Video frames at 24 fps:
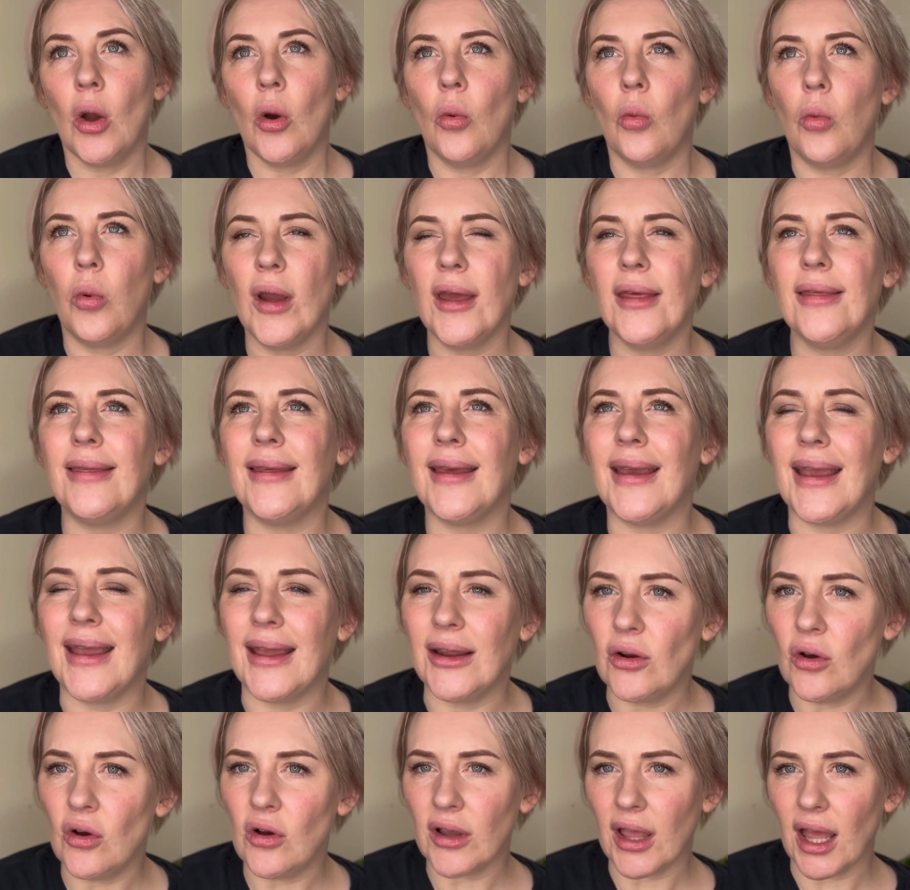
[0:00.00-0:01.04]
With
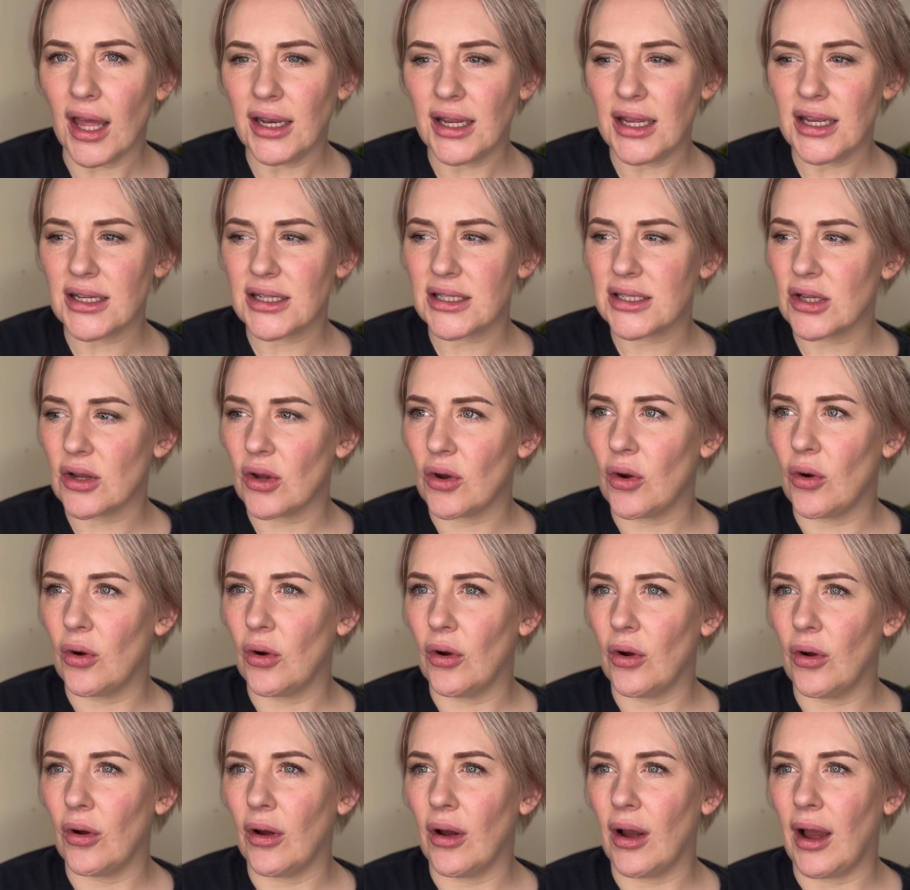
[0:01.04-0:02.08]
inorganics,
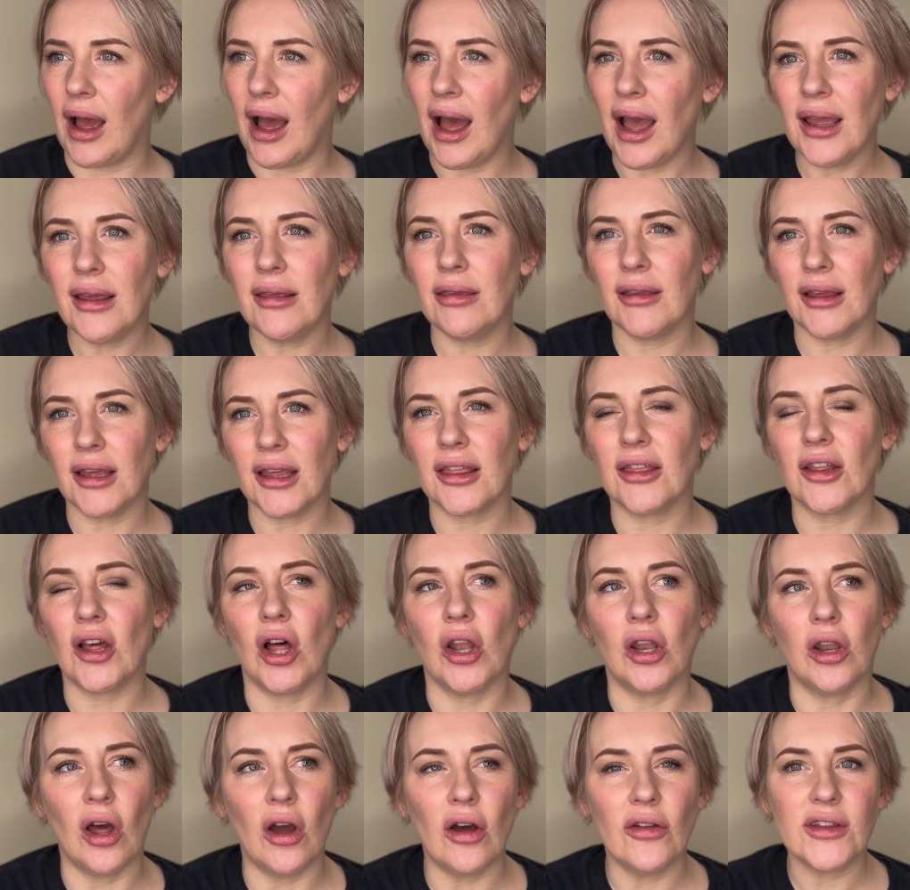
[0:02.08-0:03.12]
I think that a
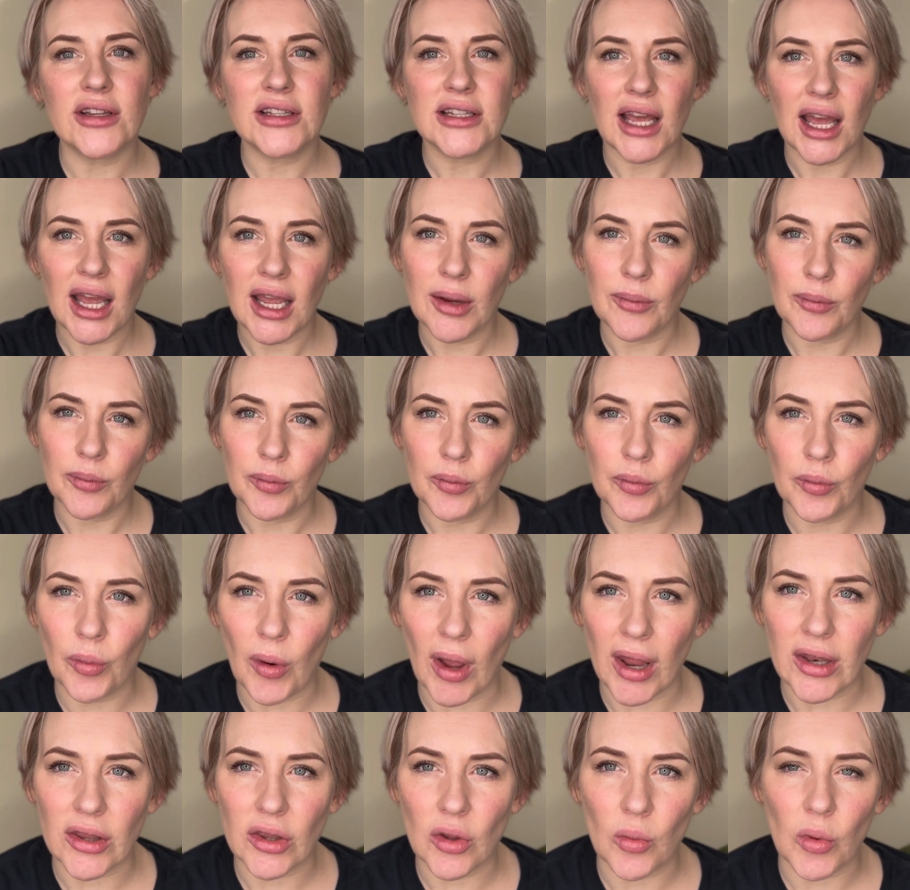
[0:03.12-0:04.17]
lot of the time
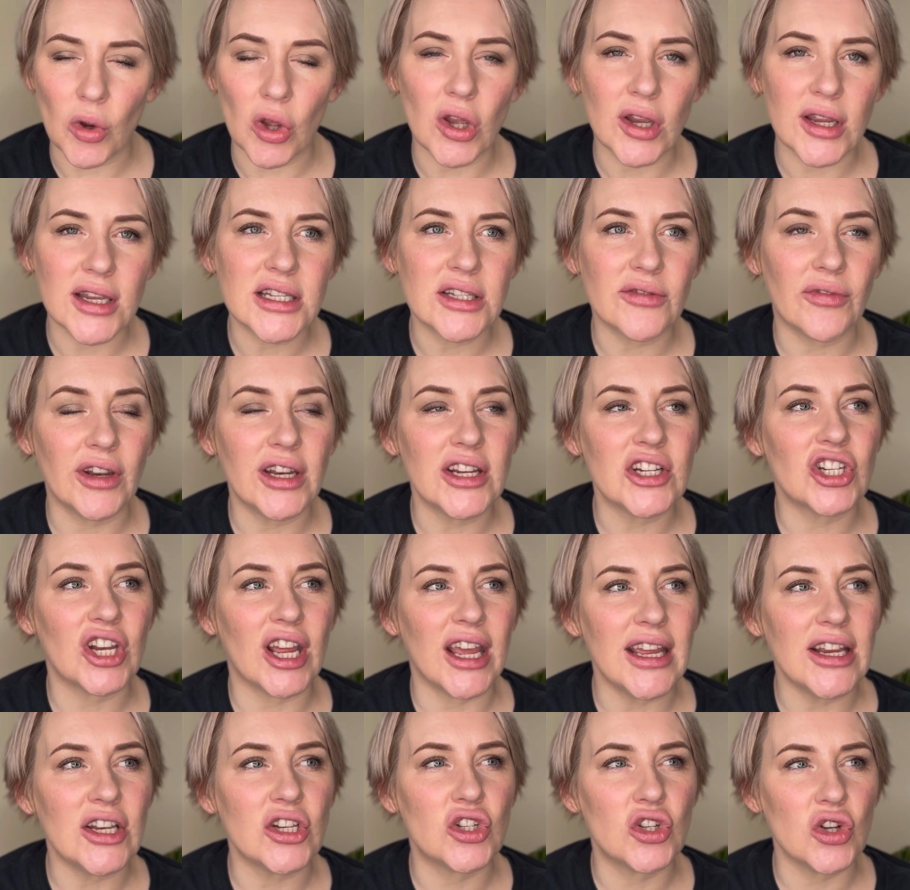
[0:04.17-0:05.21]
when the work is finished,
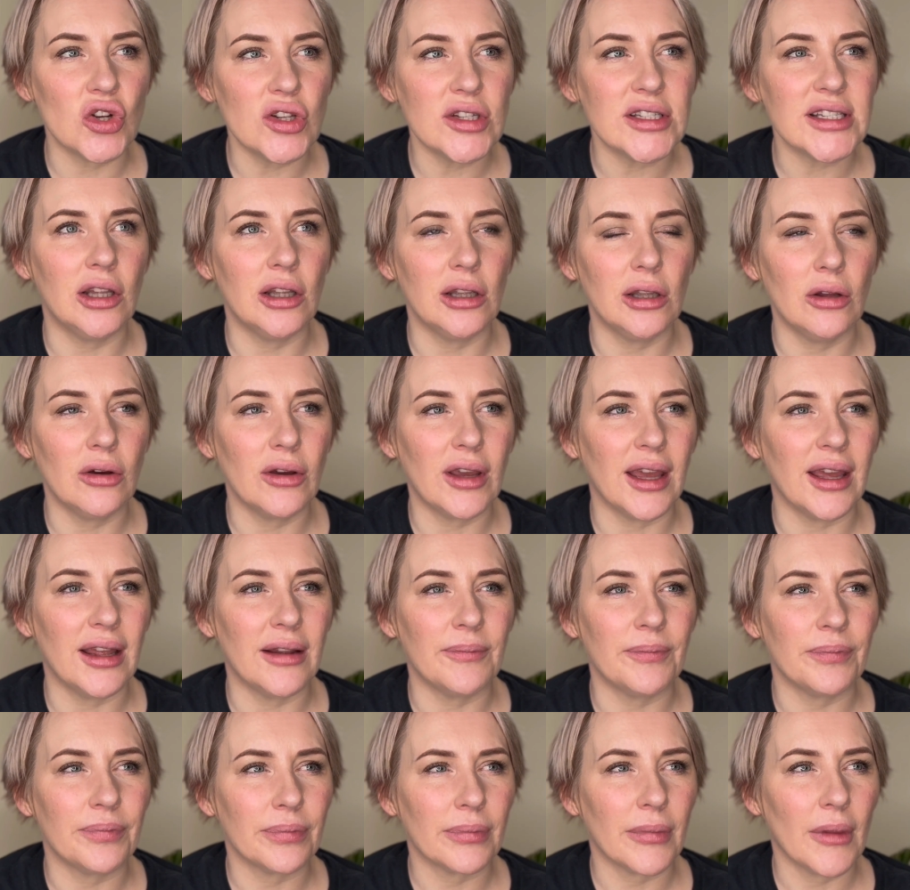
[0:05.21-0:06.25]
it does look
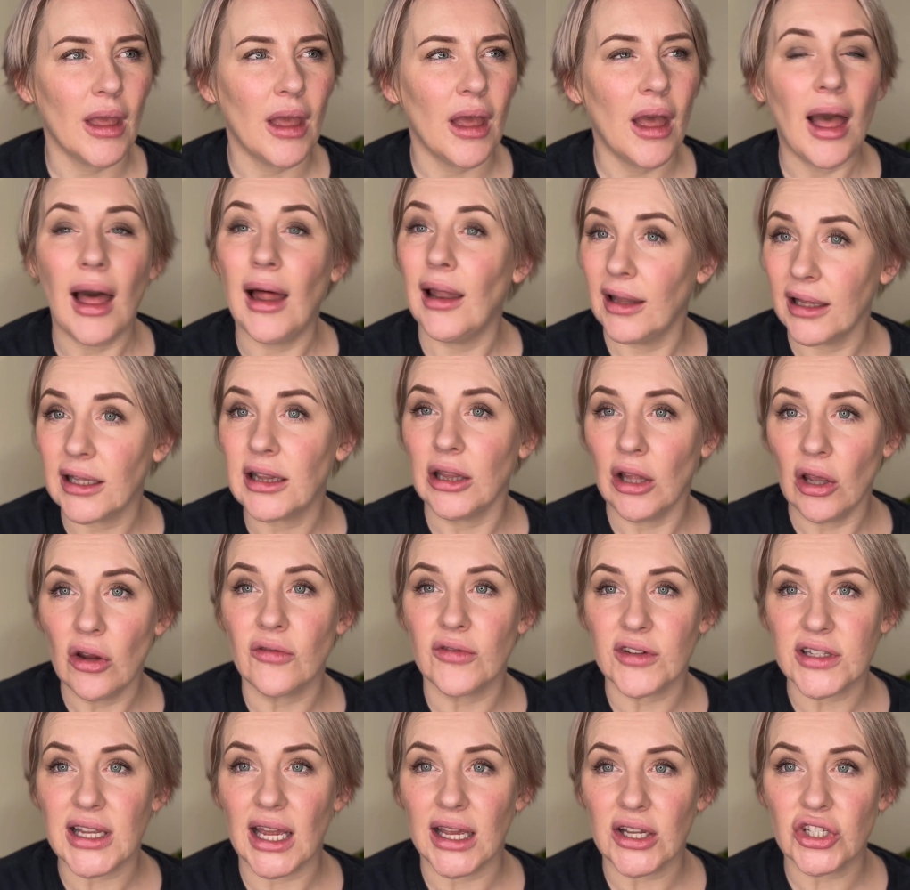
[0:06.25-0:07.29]
looking a little
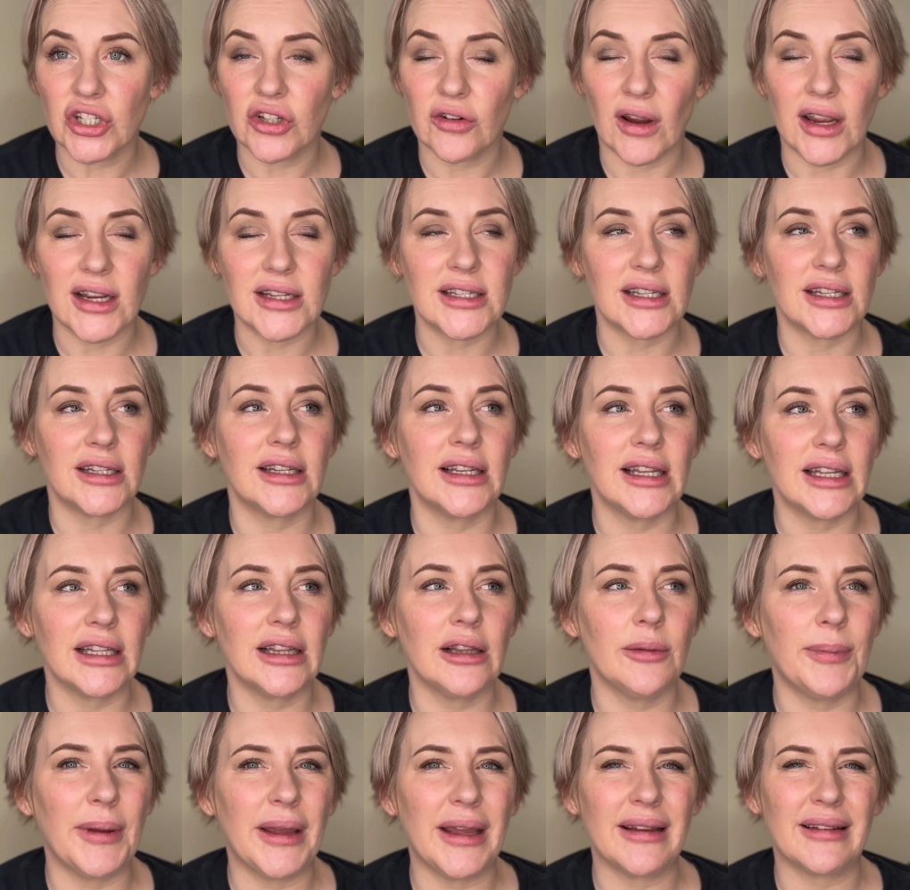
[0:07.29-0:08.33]
oversaturated and a
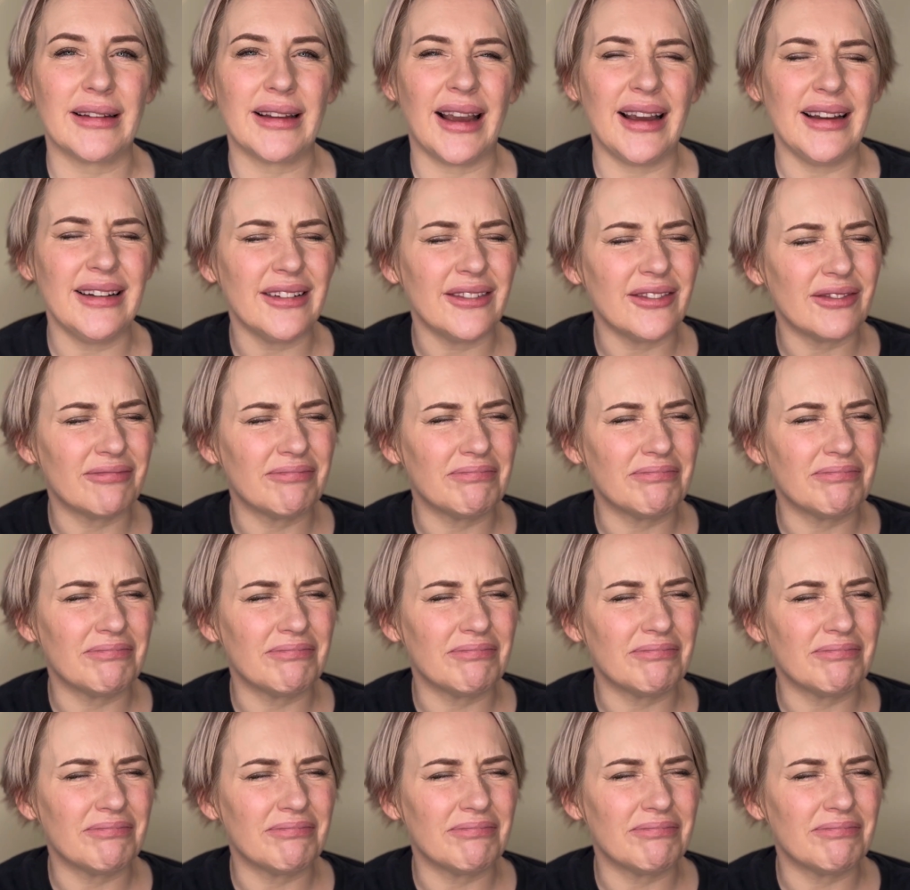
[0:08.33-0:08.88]
little bit kind of